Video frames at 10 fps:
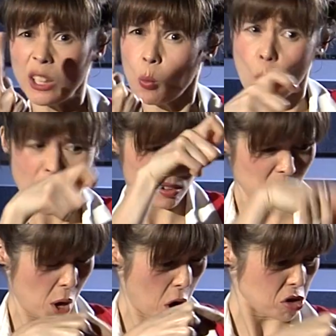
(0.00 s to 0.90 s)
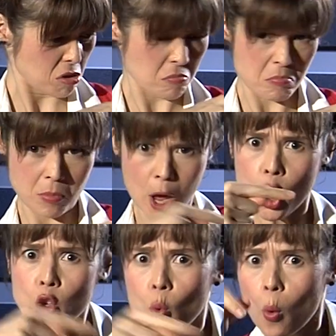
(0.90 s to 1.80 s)
and to imagine that
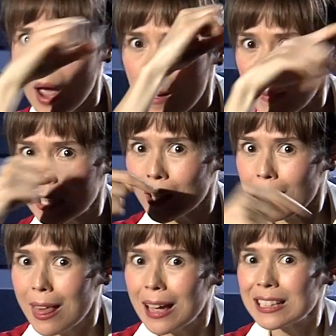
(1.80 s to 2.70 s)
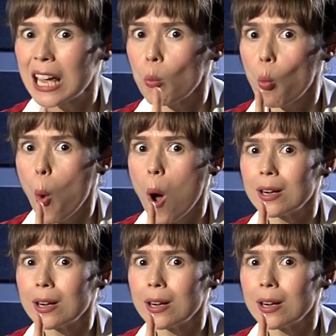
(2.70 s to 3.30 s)
when they see one soldier,